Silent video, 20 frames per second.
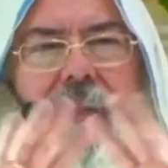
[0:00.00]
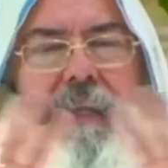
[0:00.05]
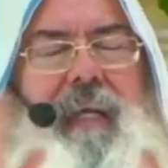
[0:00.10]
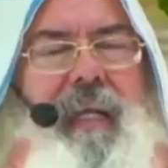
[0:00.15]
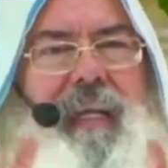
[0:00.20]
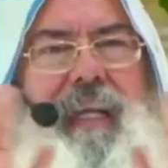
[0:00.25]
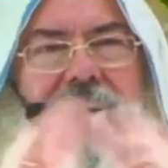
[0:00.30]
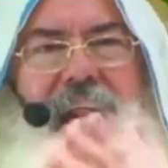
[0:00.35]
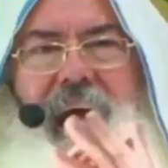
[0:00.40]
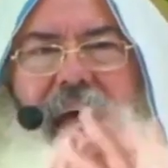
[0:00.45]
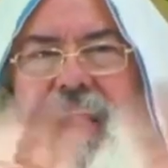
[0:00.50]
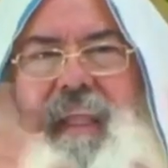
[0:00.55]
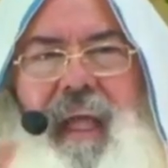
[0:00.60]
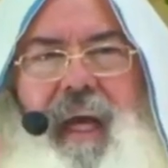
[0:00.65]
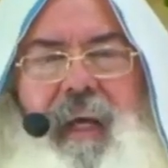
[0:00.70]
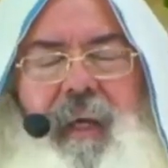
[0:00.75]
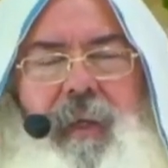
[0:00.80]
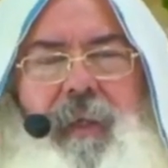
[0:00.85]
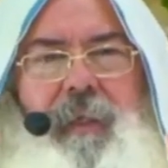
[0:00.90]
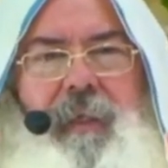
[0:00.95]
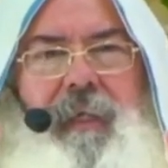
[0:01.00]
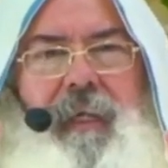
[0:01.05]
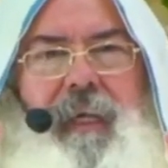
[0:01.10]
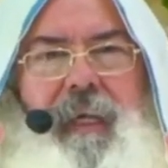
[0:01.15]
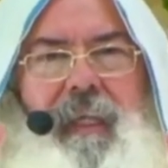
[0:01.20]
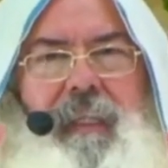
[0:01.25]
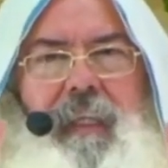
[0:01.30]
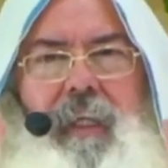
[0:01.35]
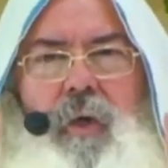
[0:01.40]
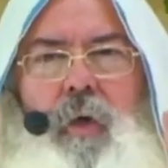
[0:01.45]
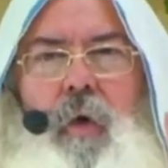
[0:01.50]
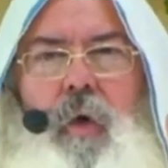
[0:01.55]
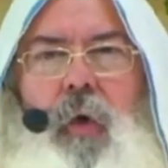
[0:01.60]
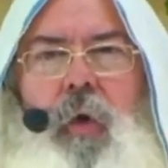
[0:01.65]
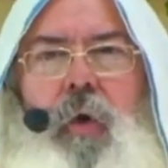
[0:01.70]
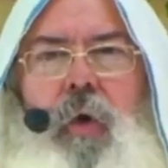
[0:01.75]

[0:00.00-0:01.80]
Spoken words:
this, or but,